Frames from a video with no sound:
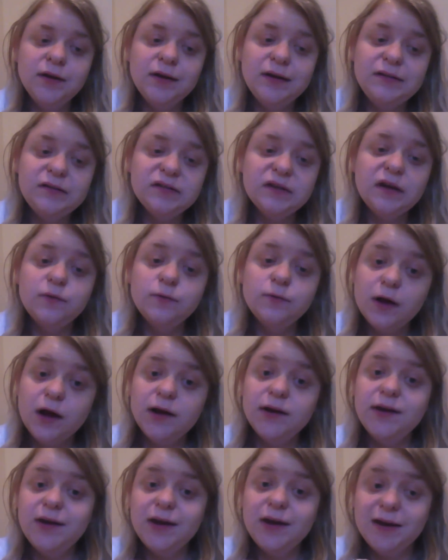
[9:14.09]
It's
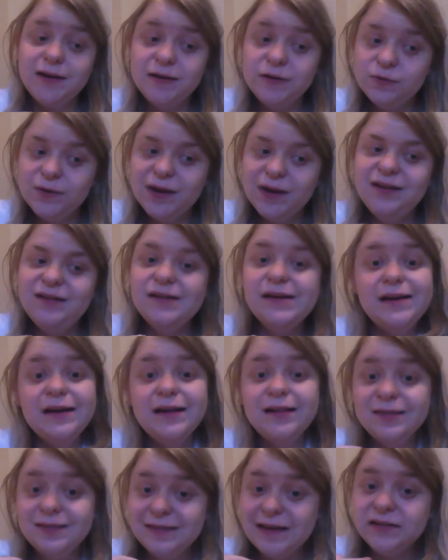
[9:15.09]
ironic and enraging.
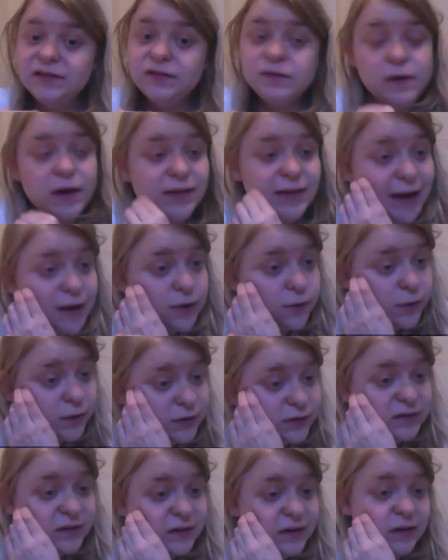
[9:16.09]
That's why that
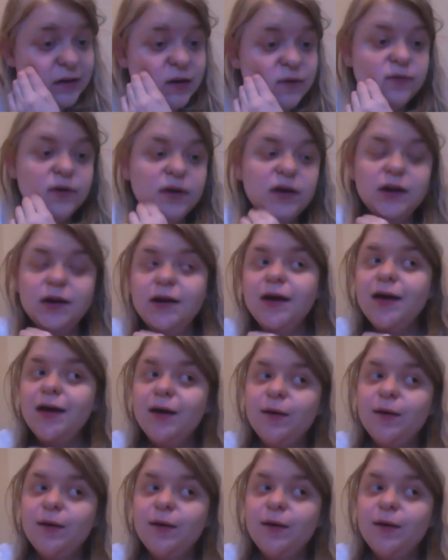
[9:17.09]
quote is significant,